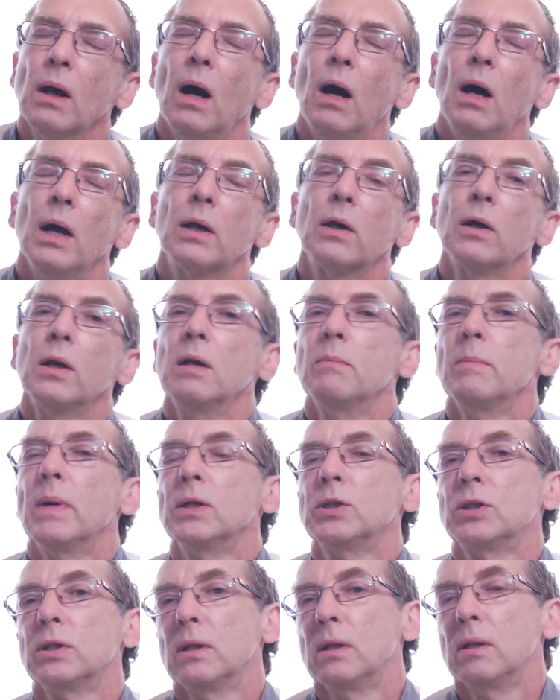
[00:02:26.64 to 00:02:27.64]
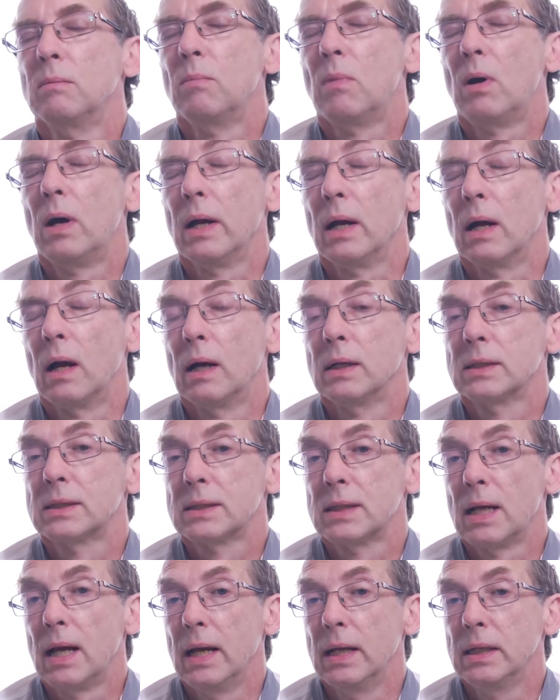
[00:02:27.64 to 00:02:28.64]
I could imagine that they might
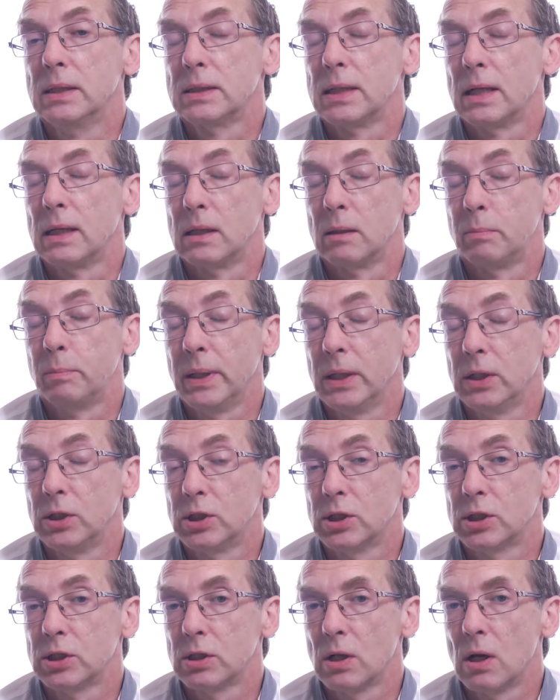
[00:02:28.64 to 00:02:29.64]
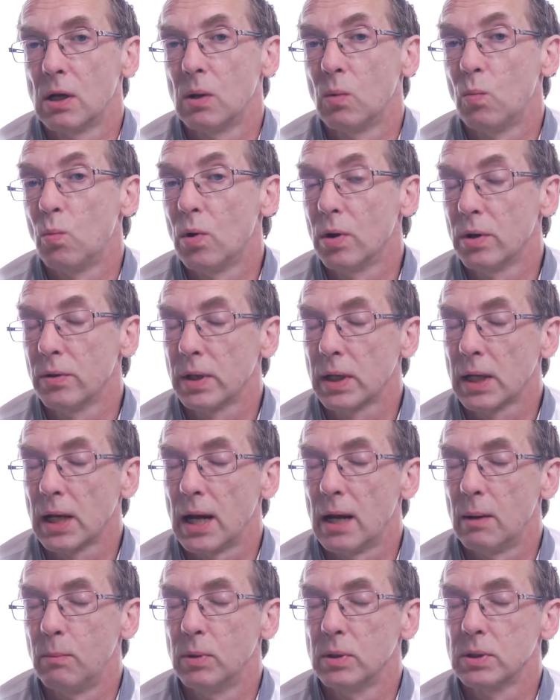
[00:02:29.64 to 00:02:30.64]
set the picture style on one of the
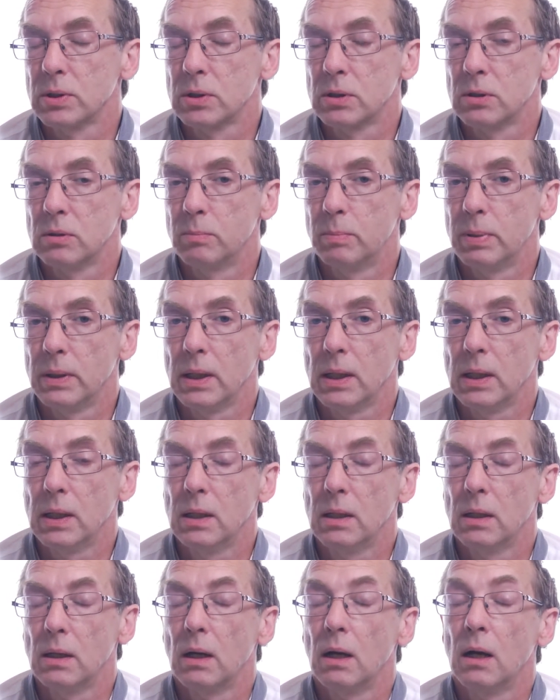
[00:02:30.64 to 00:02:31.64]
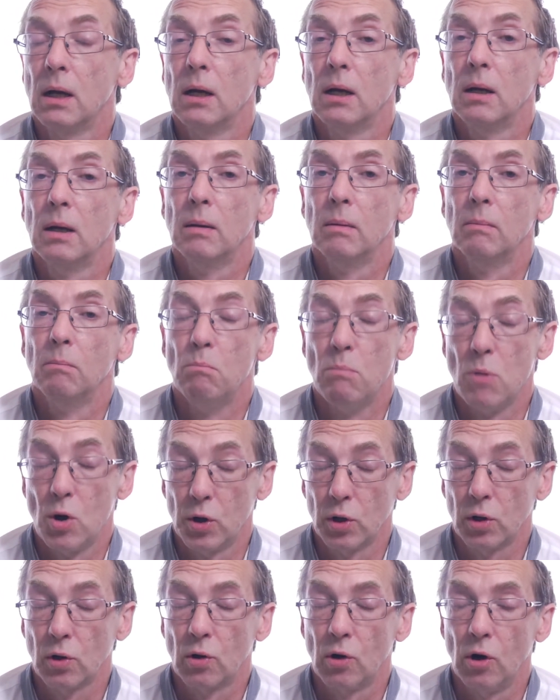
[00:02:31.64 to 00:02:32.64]
cameras to be
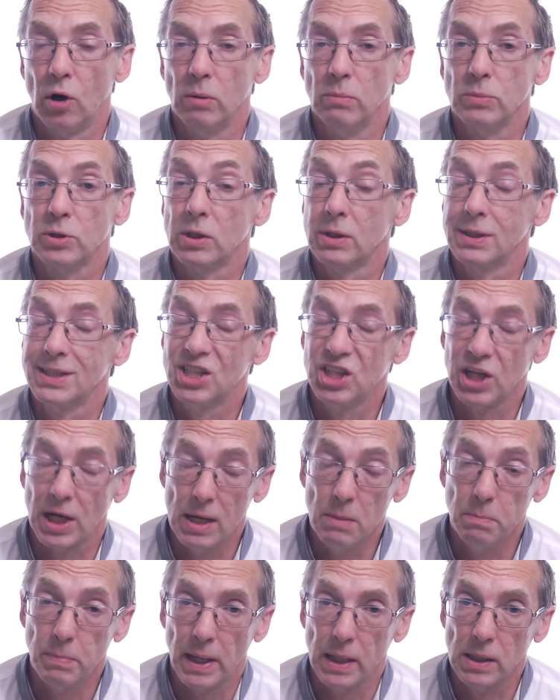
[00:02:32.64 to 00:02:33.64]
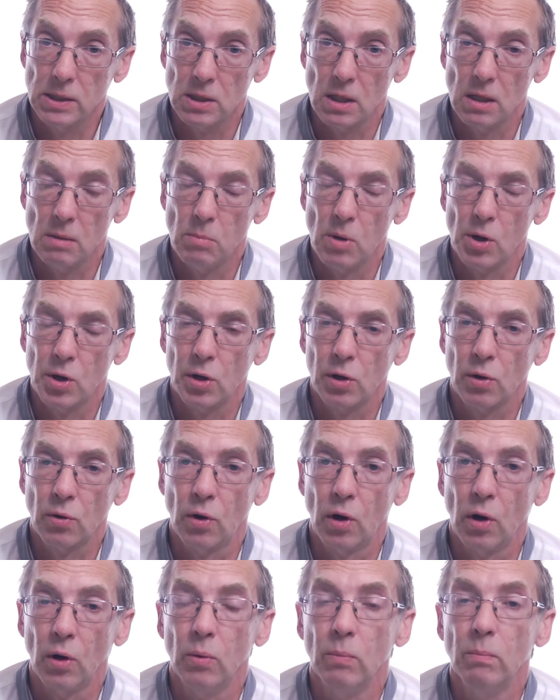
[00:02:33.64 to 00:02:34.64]
monochrome, so the JPEGs are
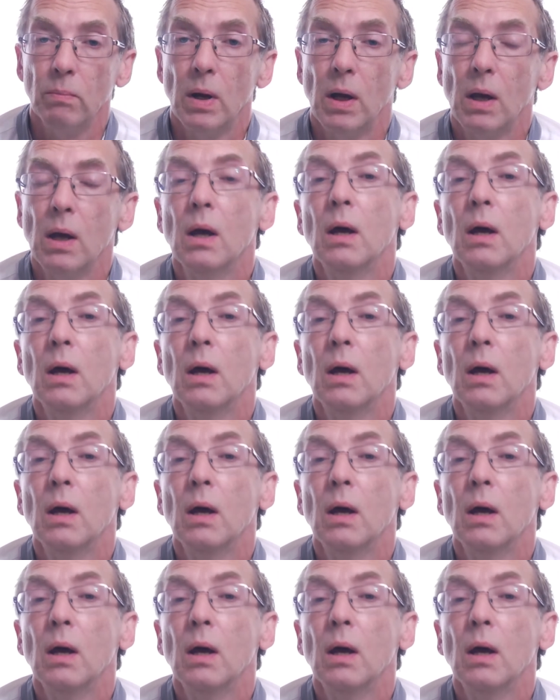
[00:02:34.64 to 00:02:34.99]
monochrome,